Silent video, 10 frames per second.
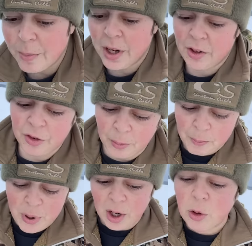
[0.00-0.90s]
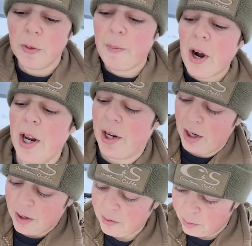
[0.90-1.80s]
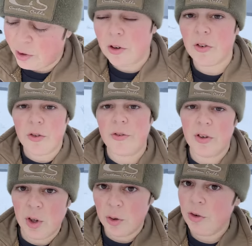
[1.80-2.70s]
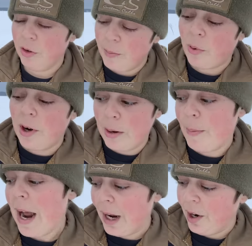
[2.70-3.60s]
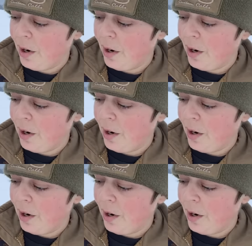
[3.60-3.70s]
make some pickled pike, which is usually pretty banging.